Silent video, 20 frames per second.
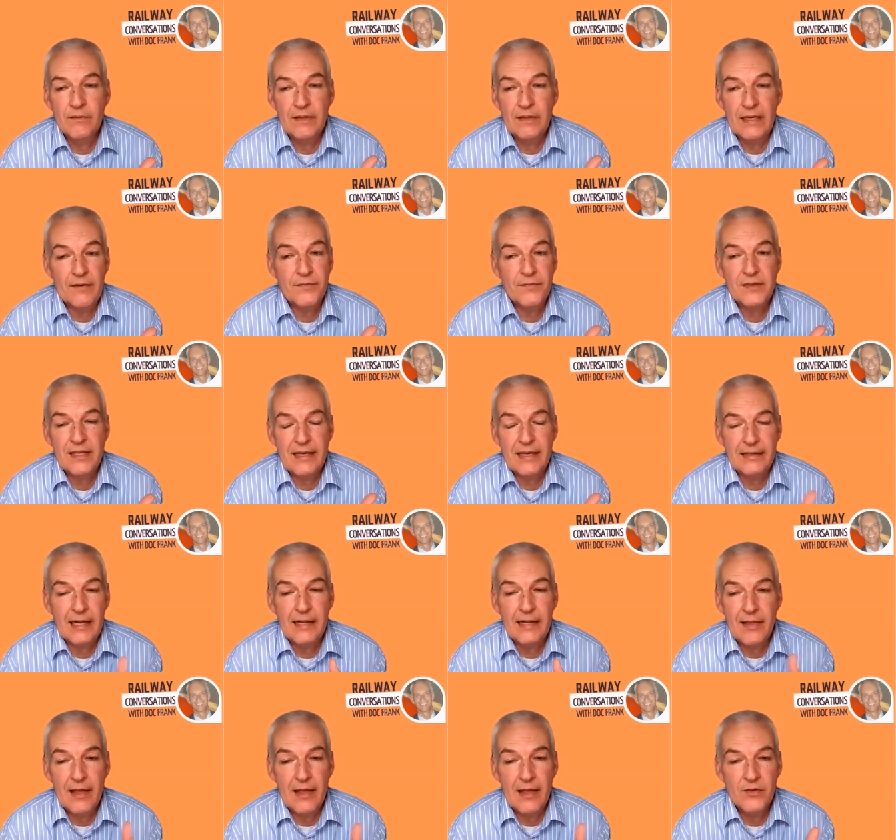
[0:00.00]
gives that,
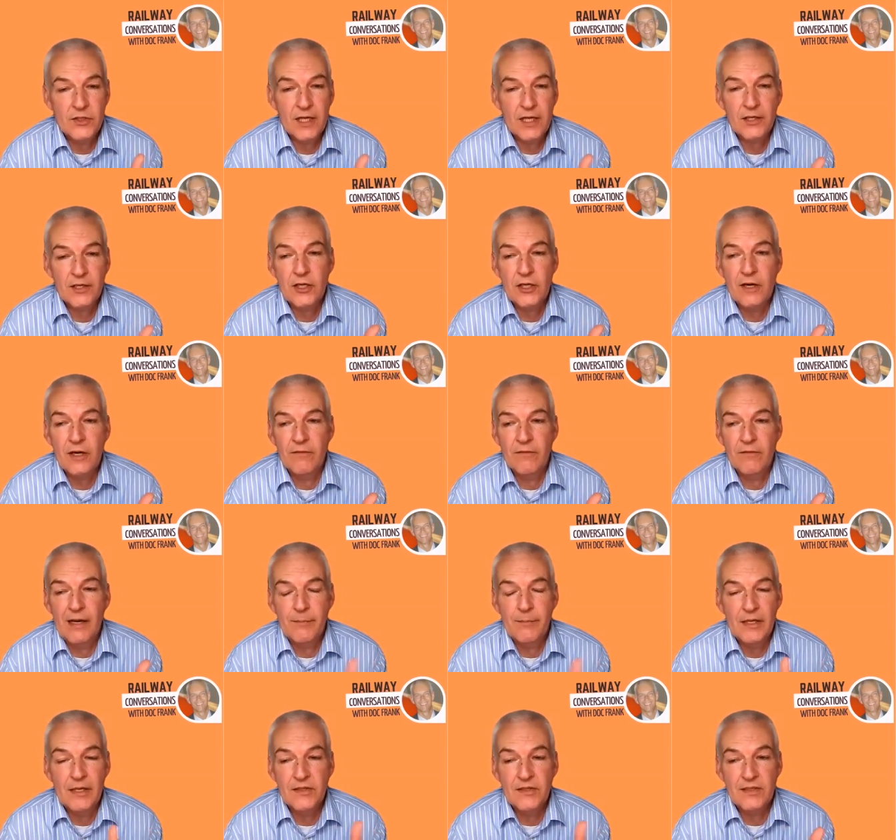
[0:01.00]
and such an
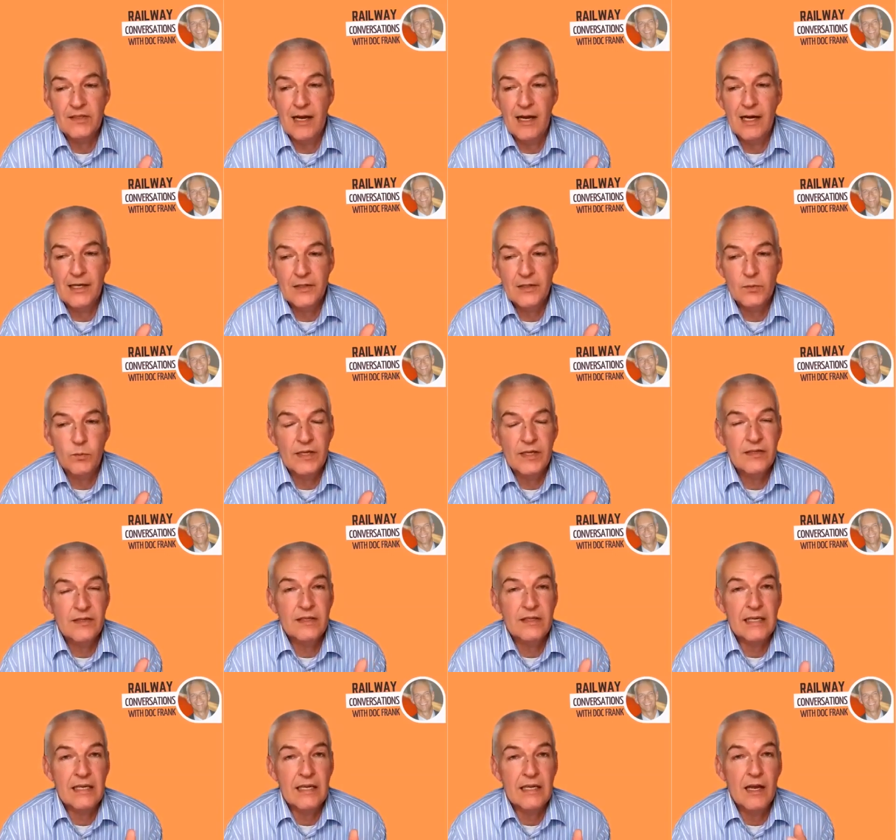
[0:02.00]
environment starts with
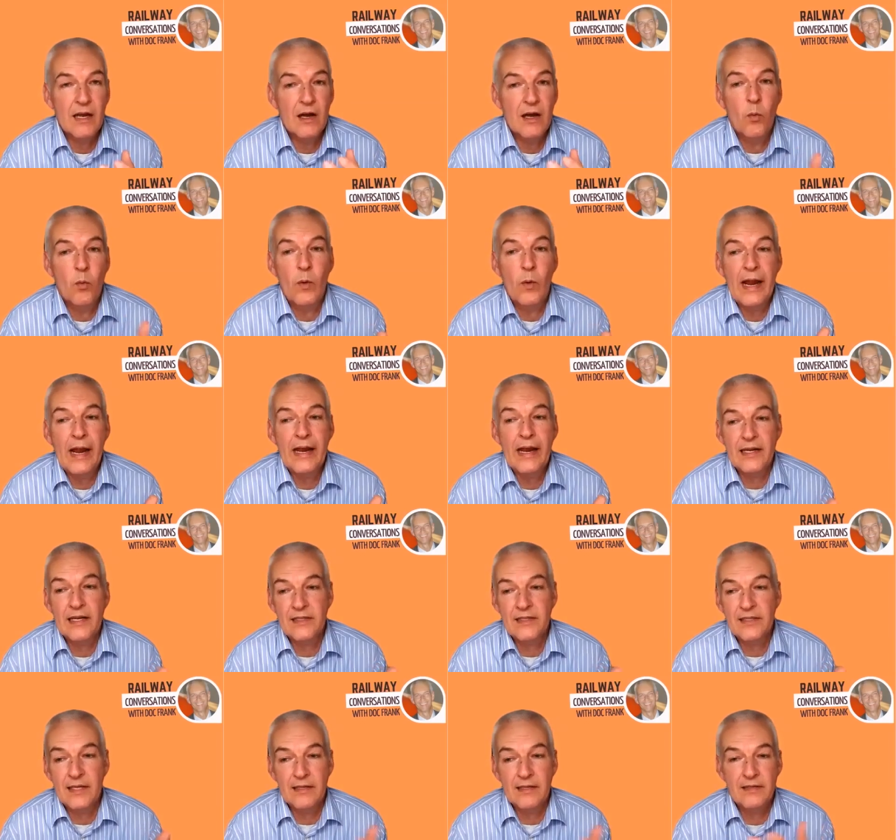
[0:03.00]
the
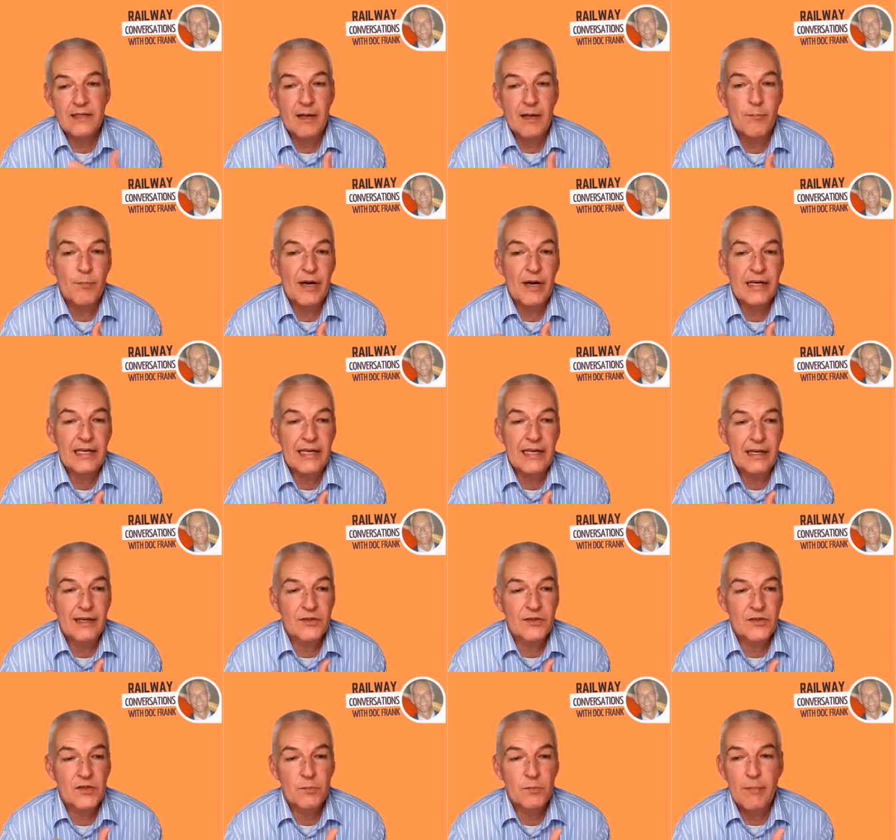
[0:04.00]
awareness that somebody
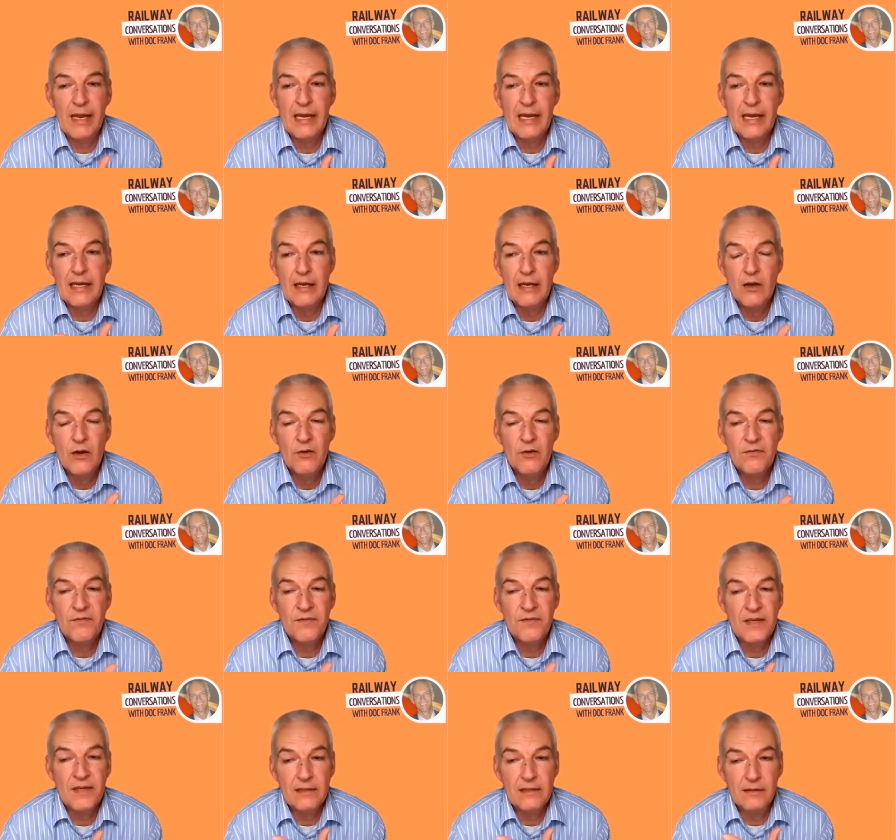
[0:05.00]
else may
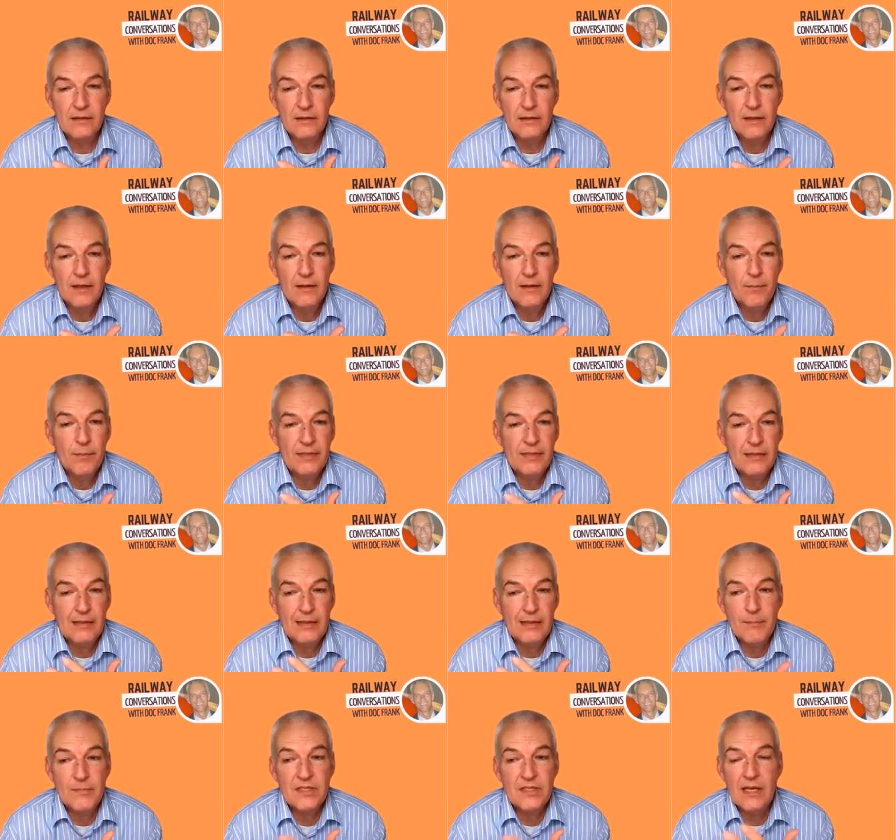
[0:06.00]
feel
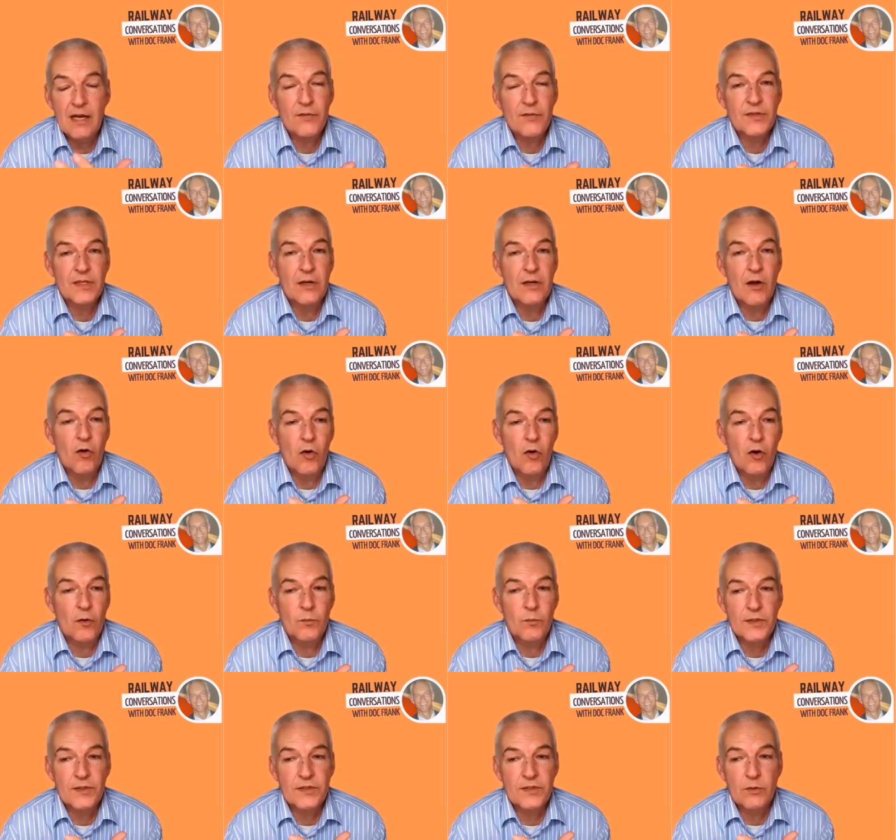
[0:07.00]
themselves in an
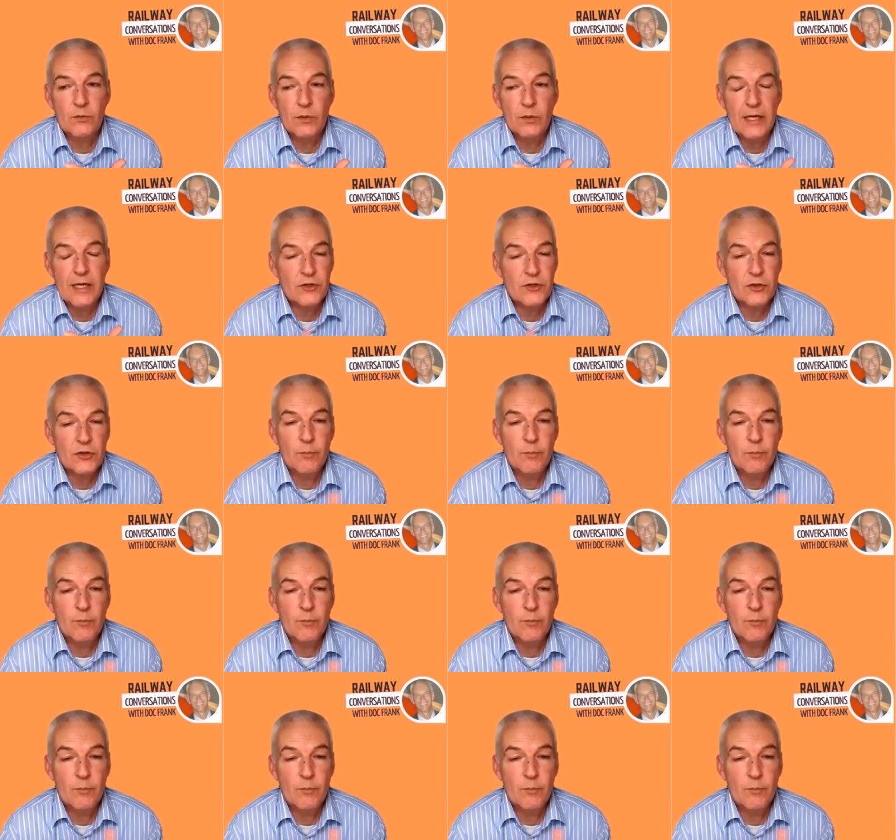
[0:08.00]
awkward situation.